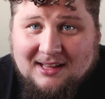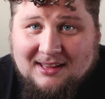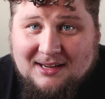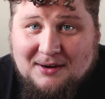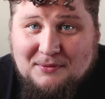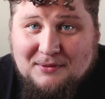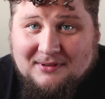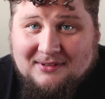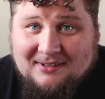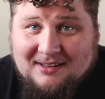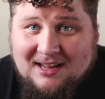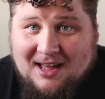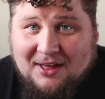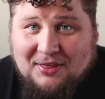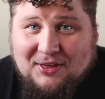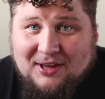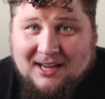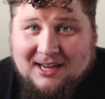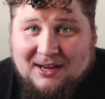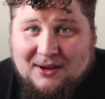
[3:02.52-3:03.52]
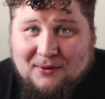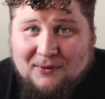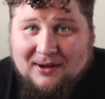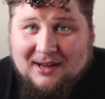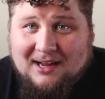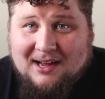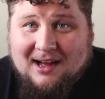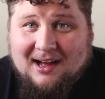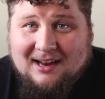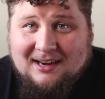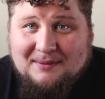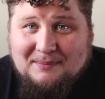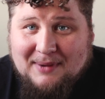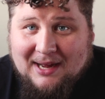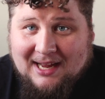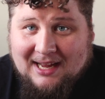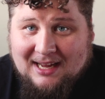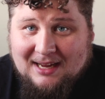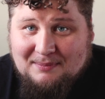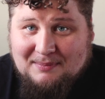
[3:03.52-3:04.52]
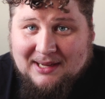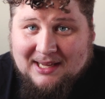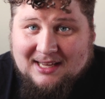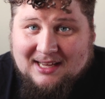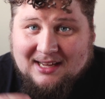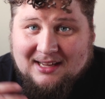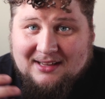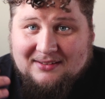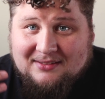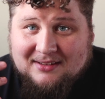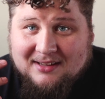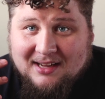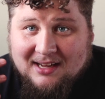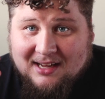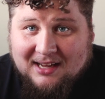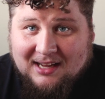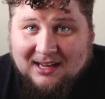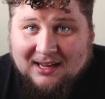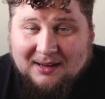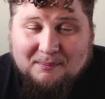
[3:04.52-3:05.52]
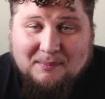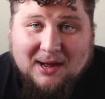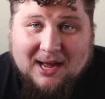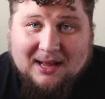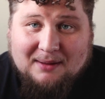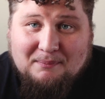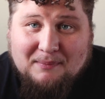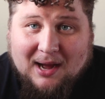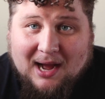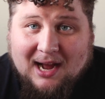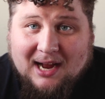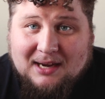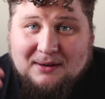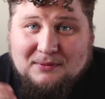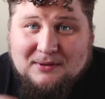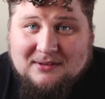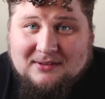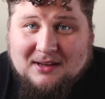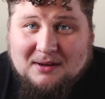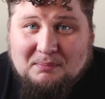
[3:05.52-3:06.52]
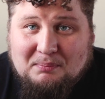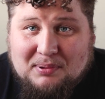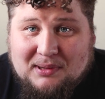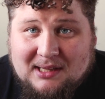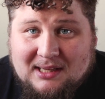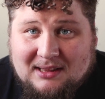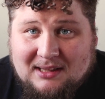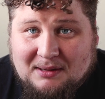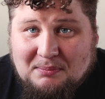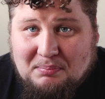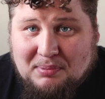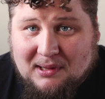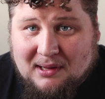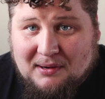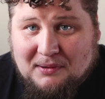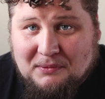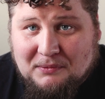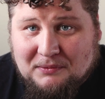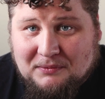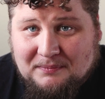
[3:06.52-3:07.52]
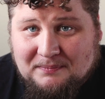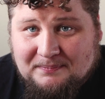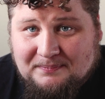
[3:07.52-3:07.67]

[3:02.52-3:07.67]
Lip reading: There was nothing going on in my head because my mind was completely blown.